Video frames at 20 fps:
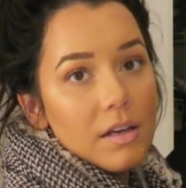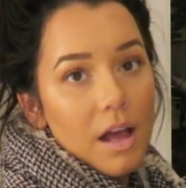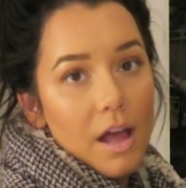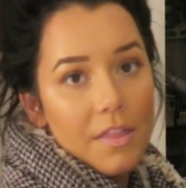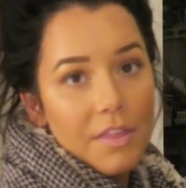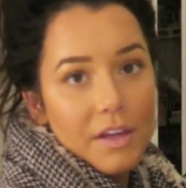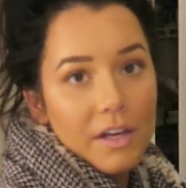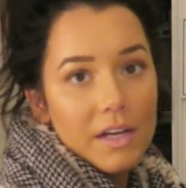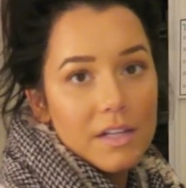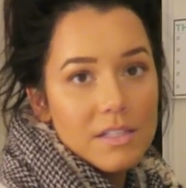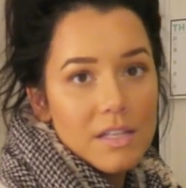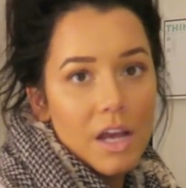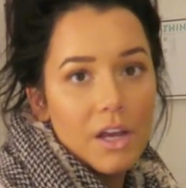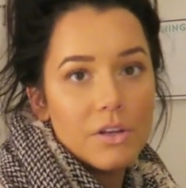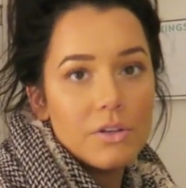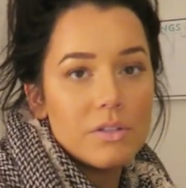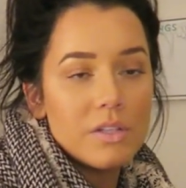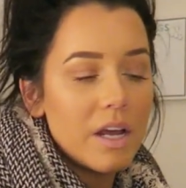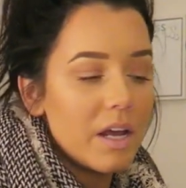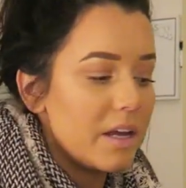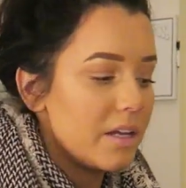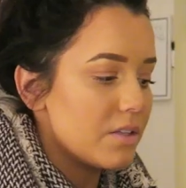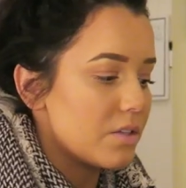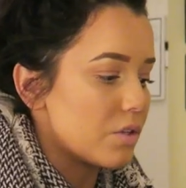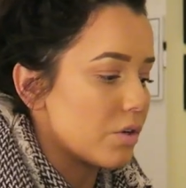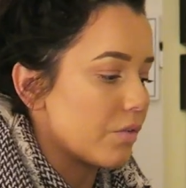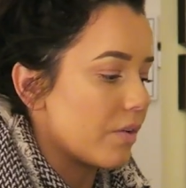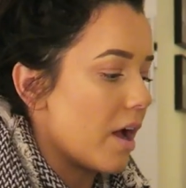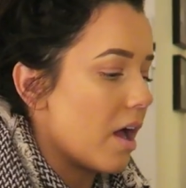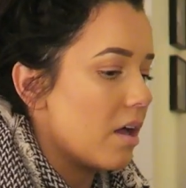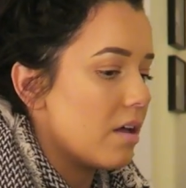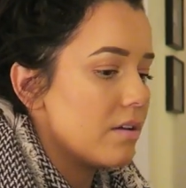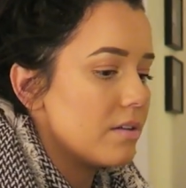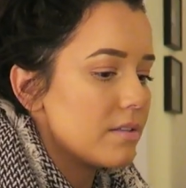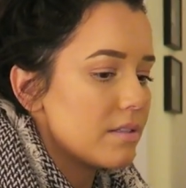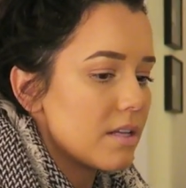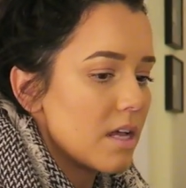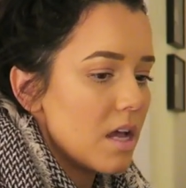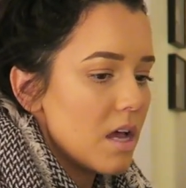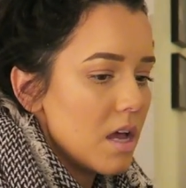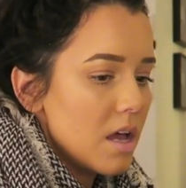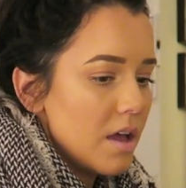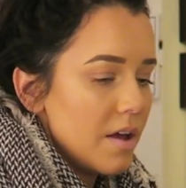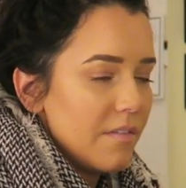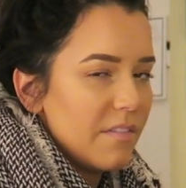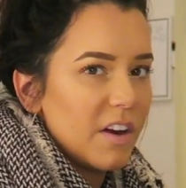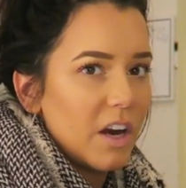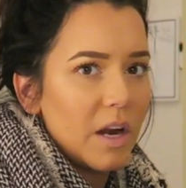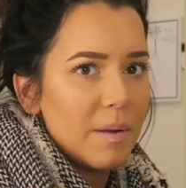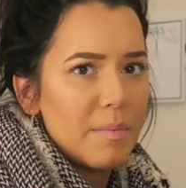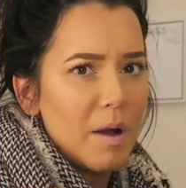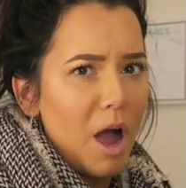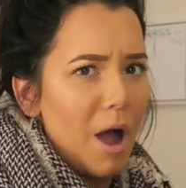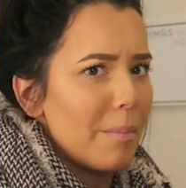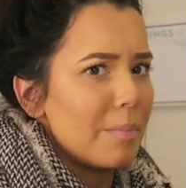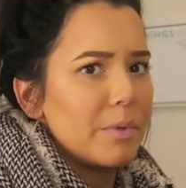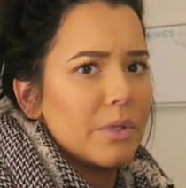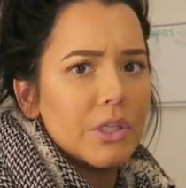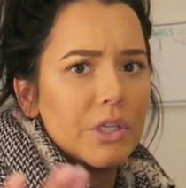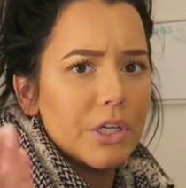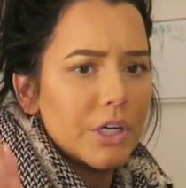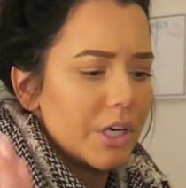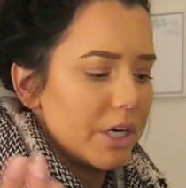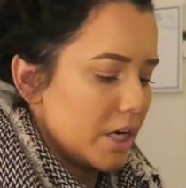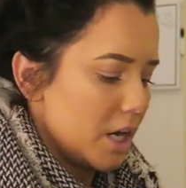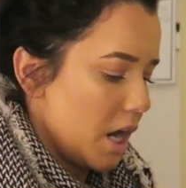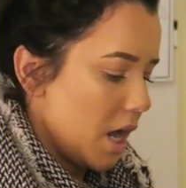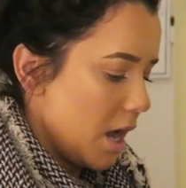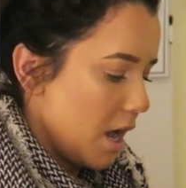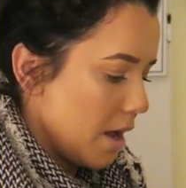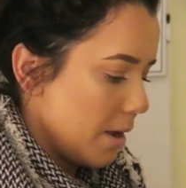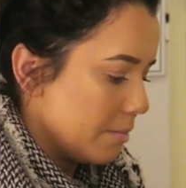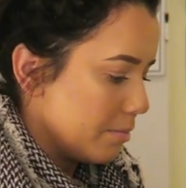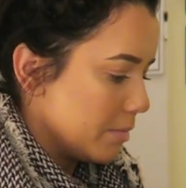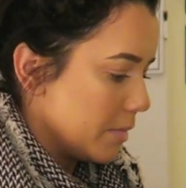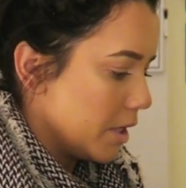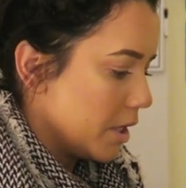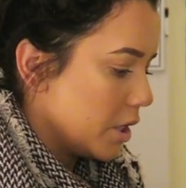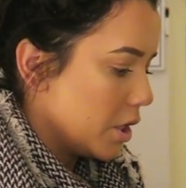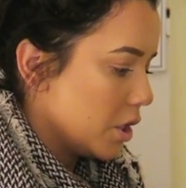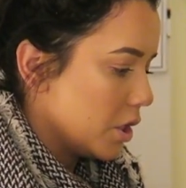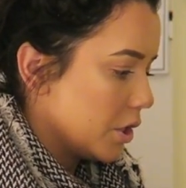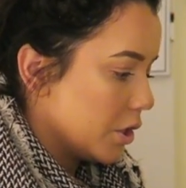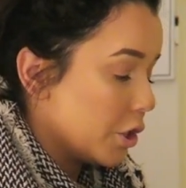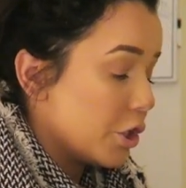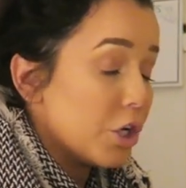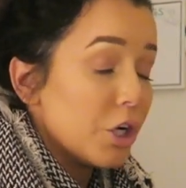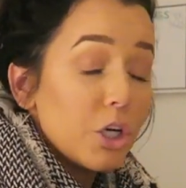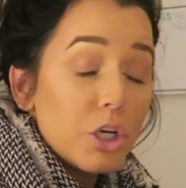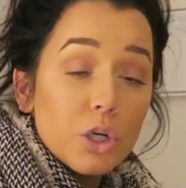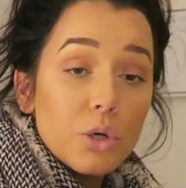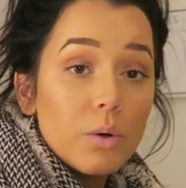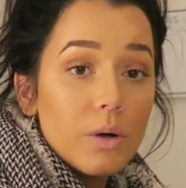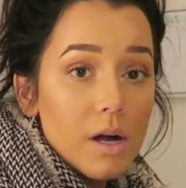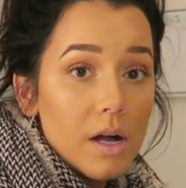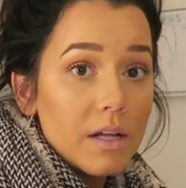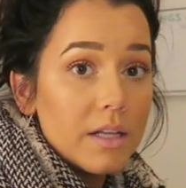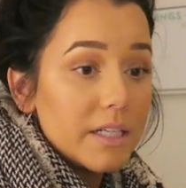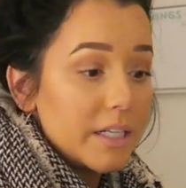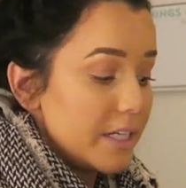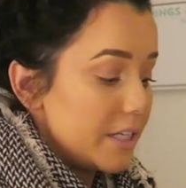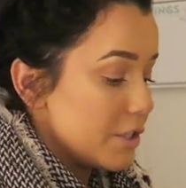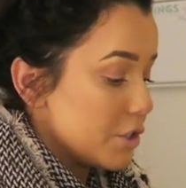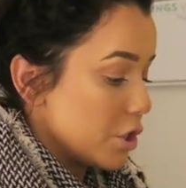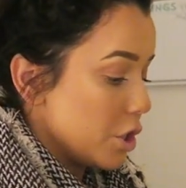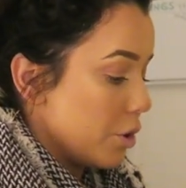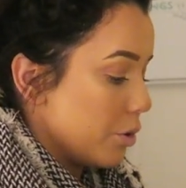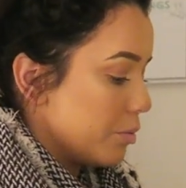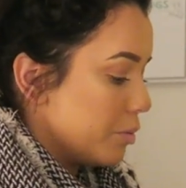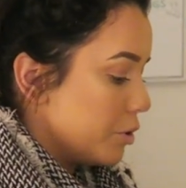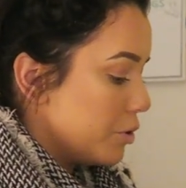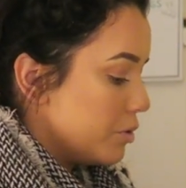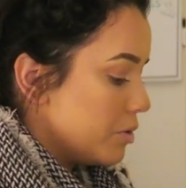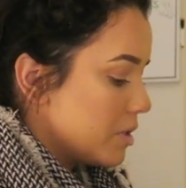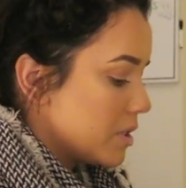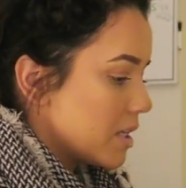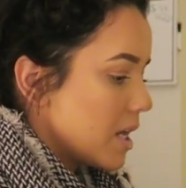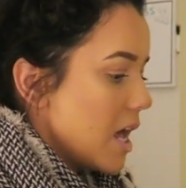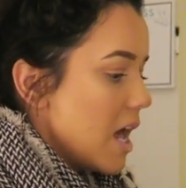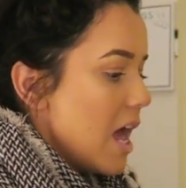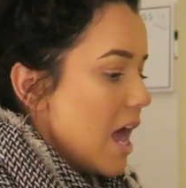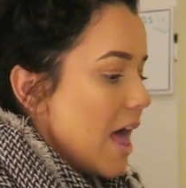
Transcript: I think that's how you say it. Sorel's very popular, um, good quality snow boots.